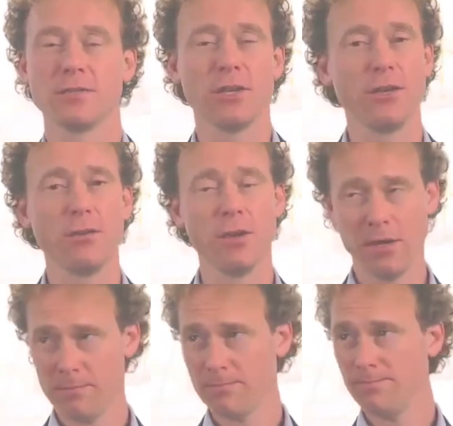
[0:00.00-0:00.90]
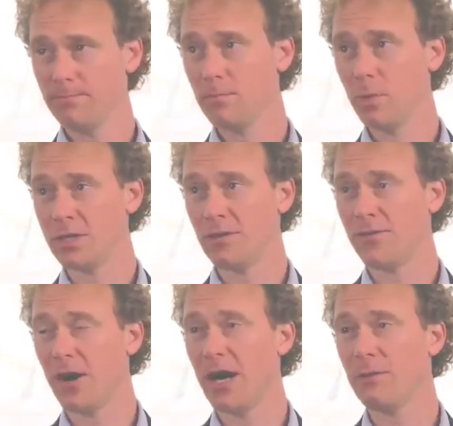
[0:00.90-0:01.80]
So you would
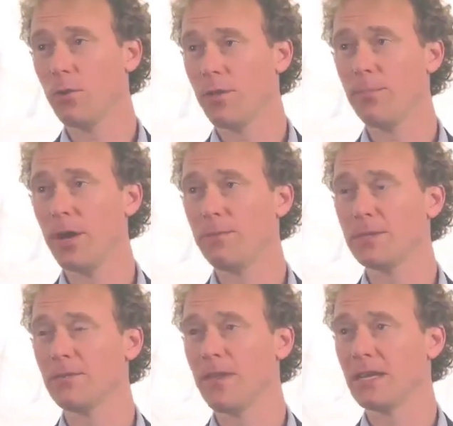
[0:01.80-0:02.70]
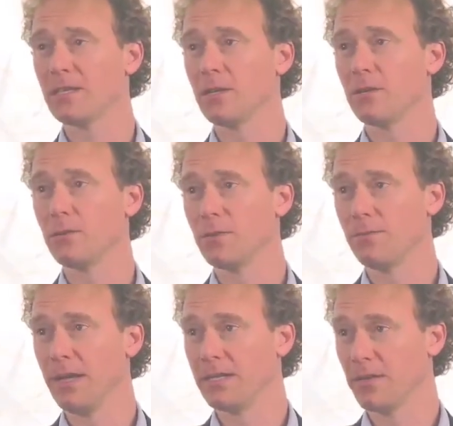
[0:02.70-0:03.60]
define what the purpose of that circle would be.